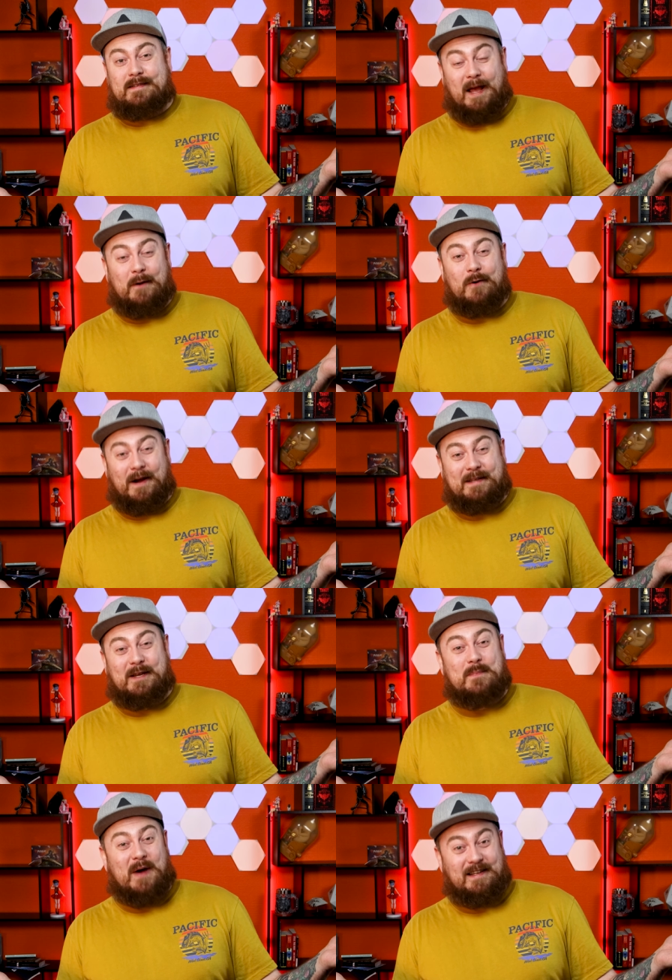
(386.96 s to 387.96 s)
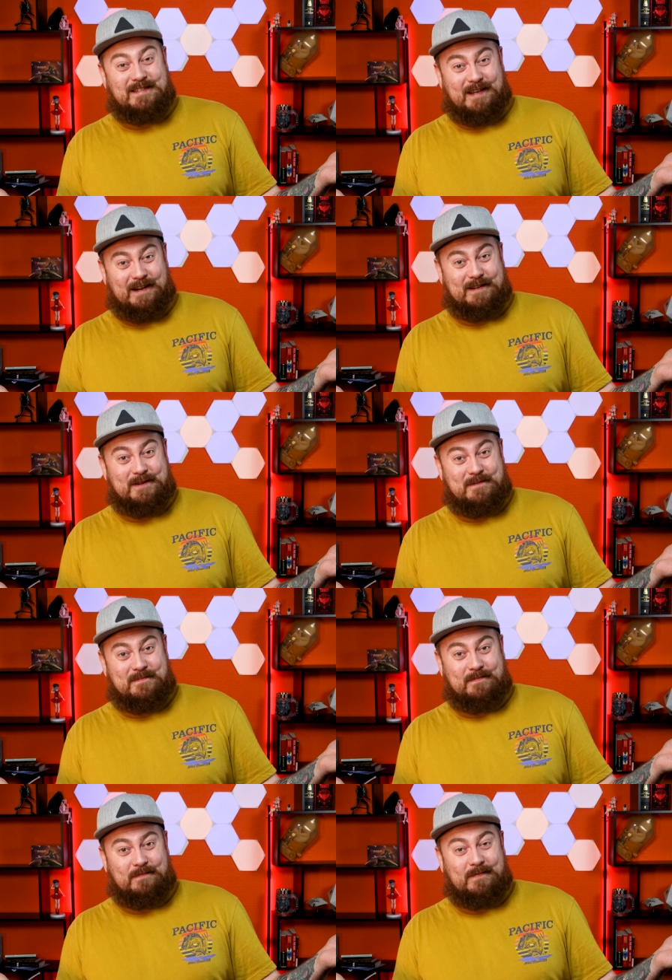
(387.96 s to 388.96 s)
Tenno Heika Banzai,
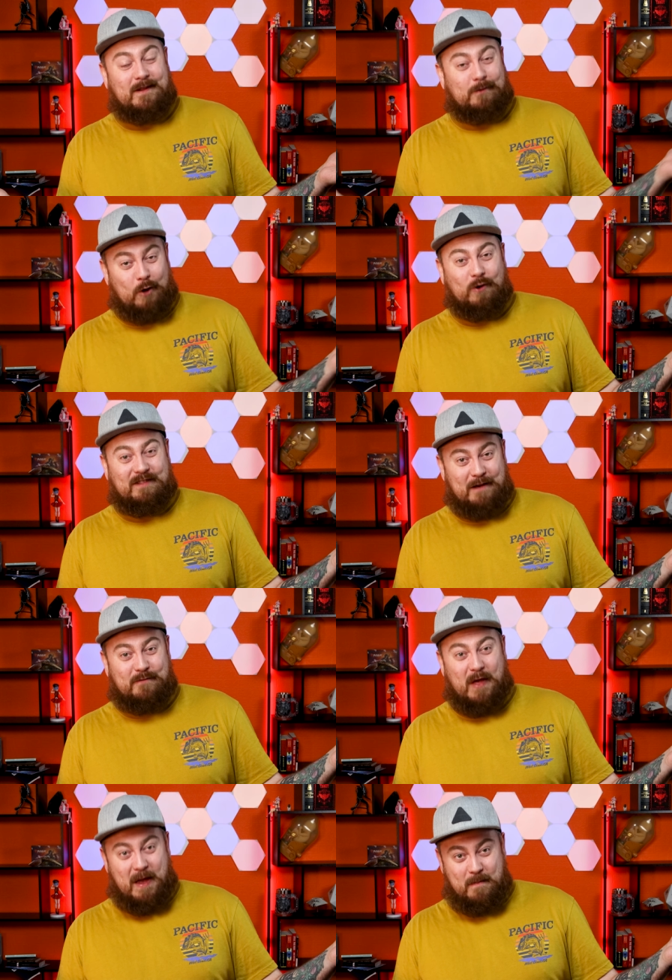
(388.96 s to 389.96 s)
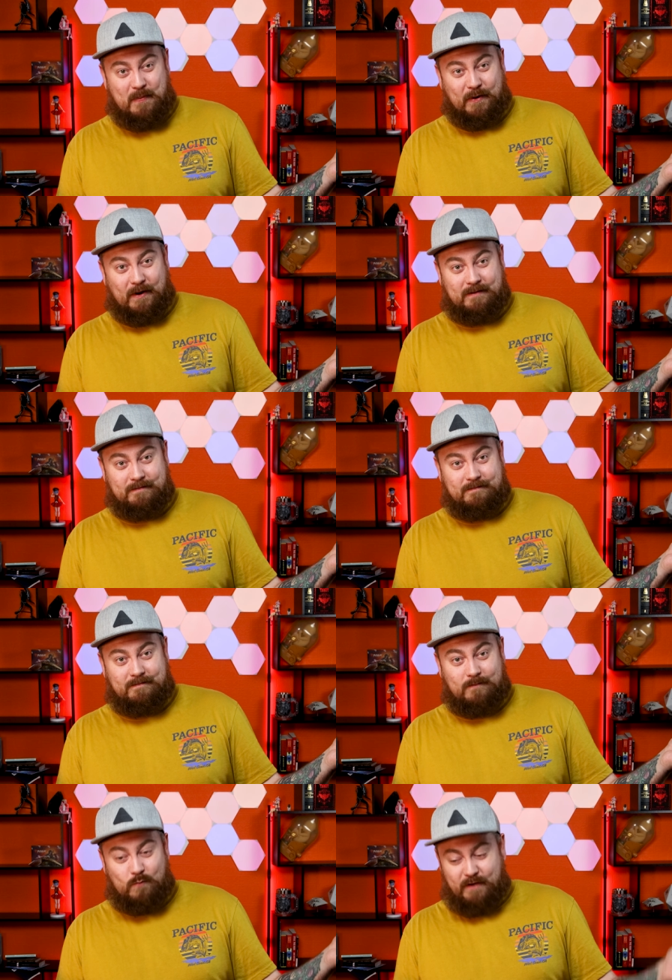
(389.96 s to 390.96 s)
long live the Emperor.
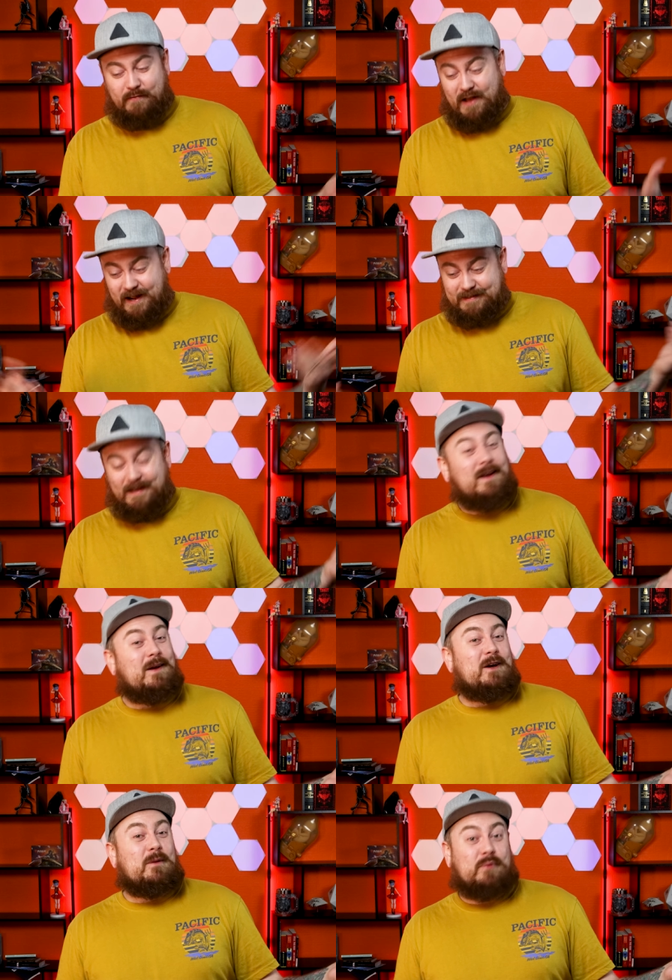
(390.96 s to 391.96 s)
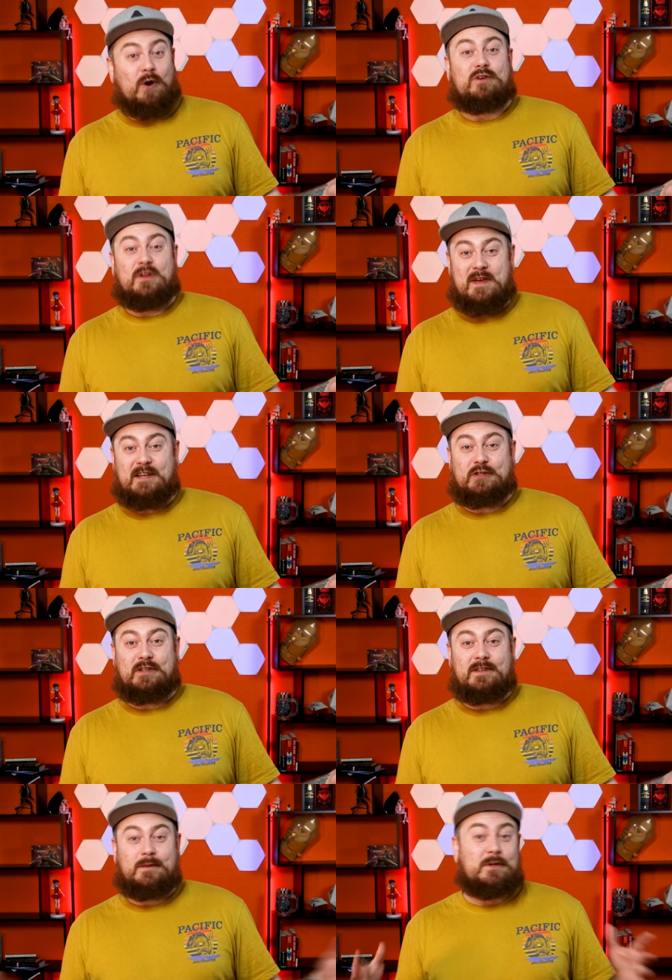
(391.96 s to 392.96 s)
With that,
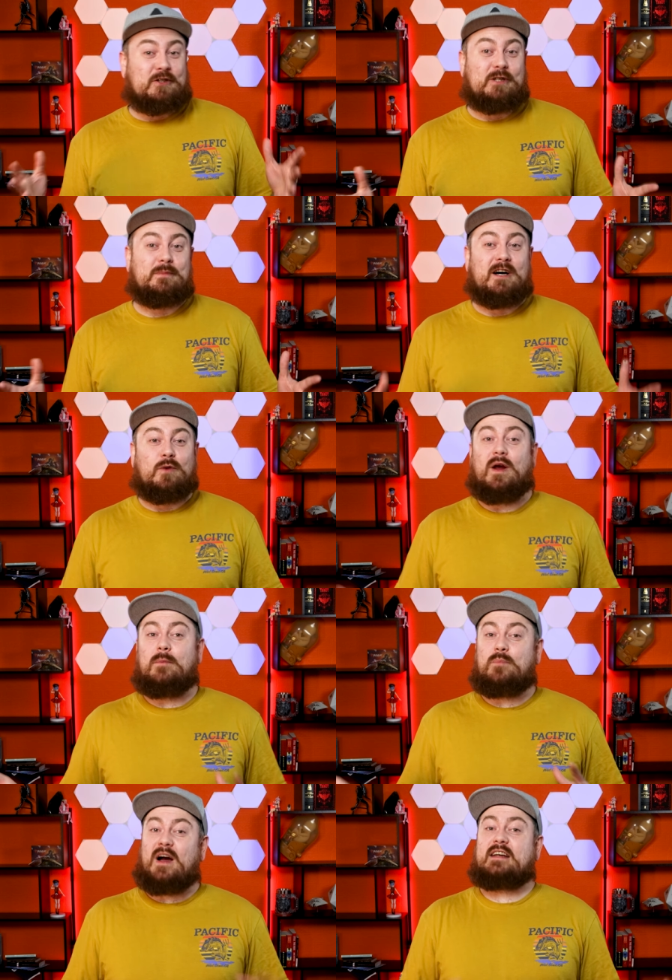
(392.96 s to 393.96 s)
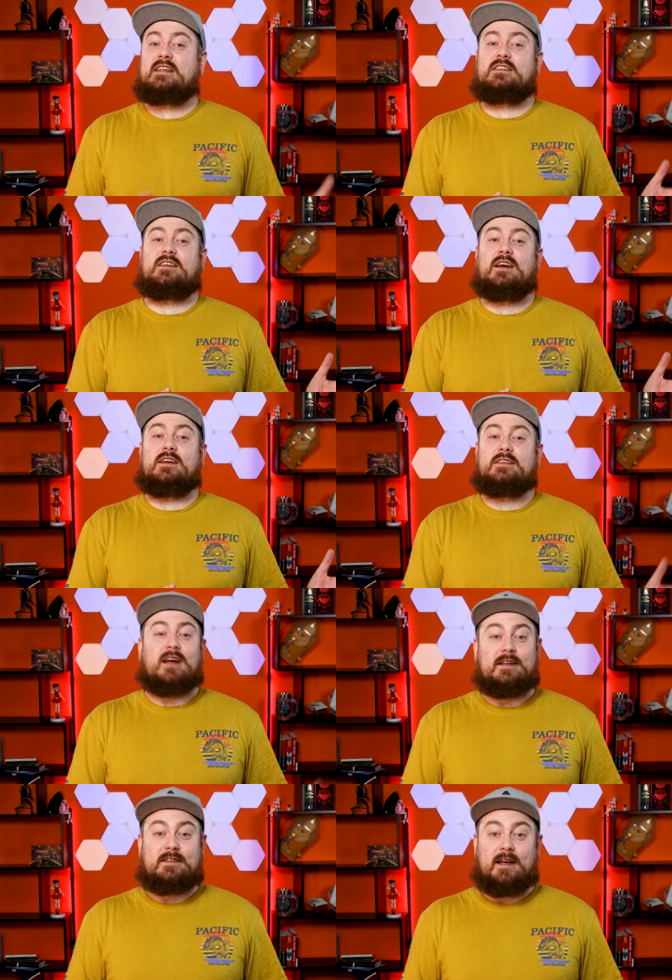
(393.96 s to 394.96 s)
proclamation, Mishima went back inside
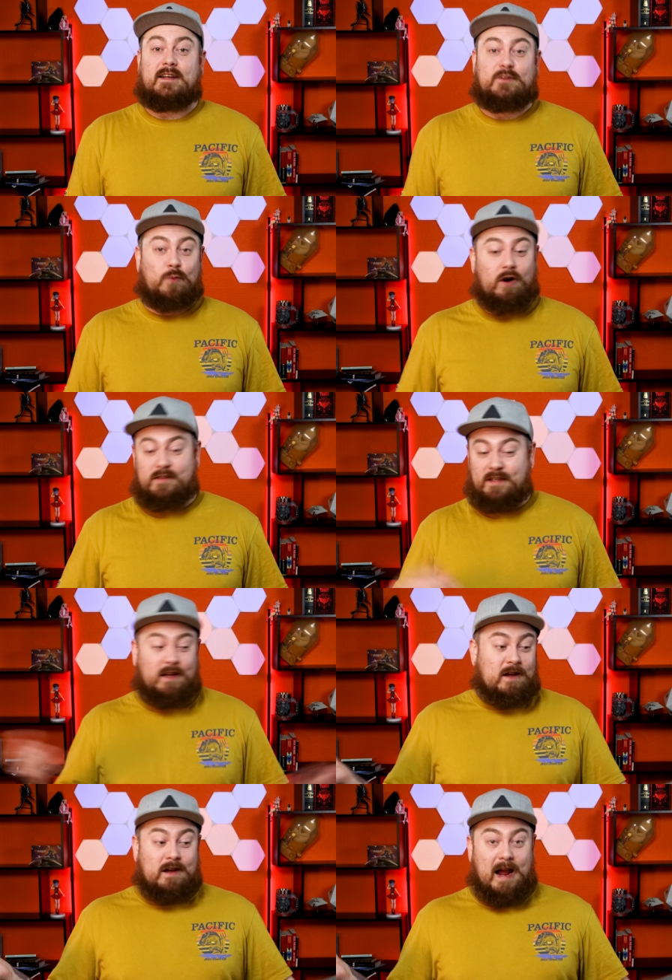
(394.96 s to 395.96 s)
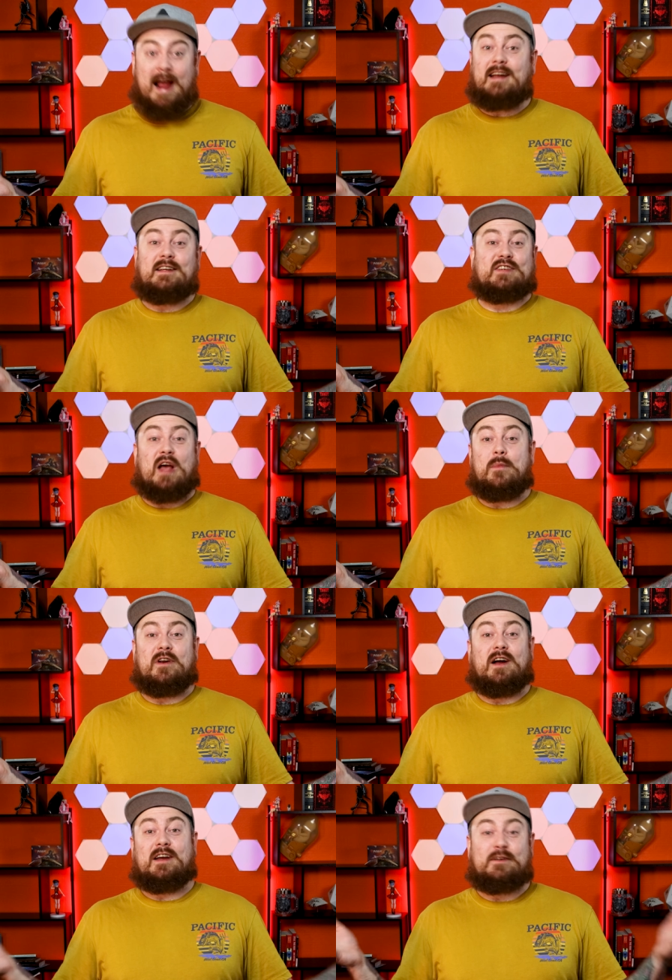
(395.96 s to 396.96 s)
and did what any
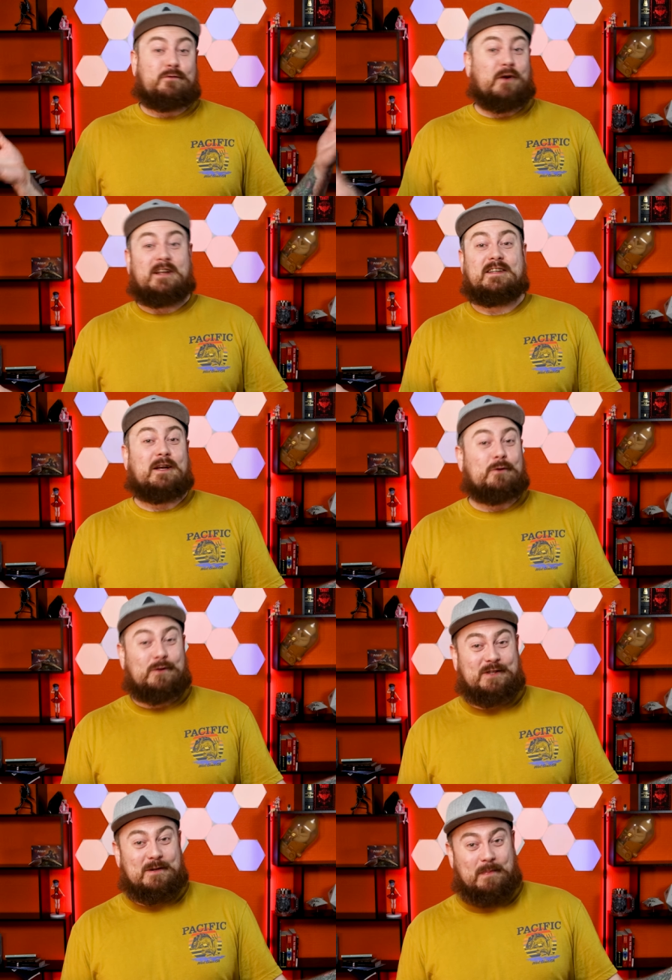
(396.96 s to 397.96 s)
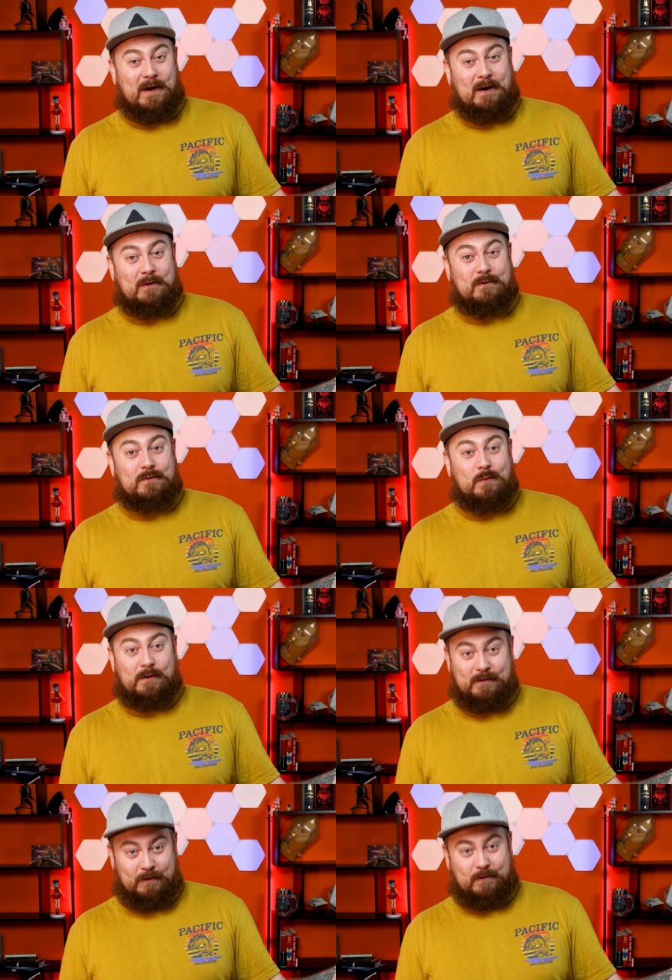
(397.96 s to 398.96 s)
samurai fighting a losing battle
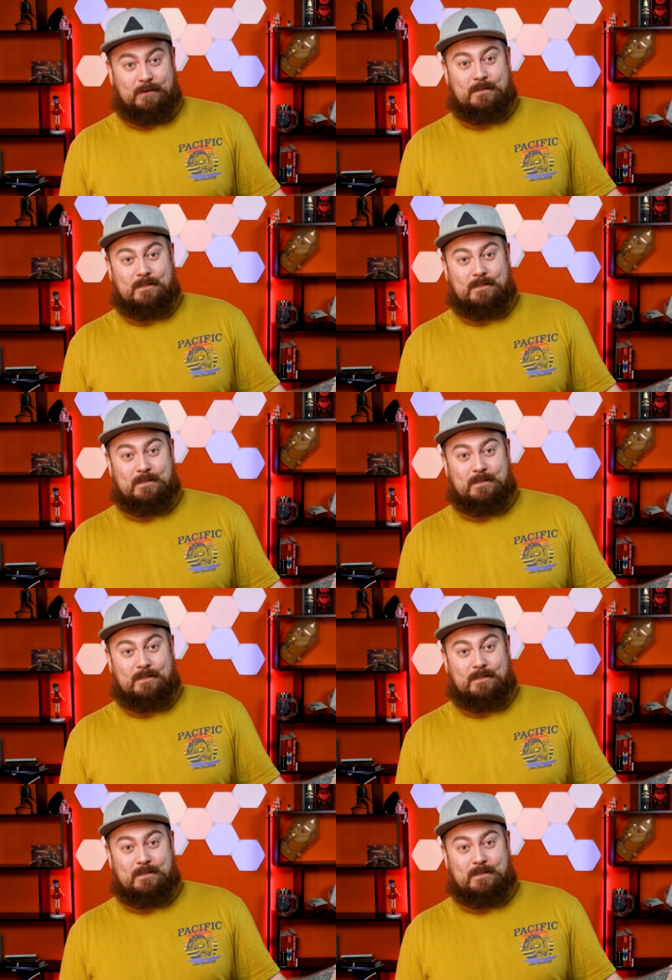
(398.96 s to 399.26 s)
would do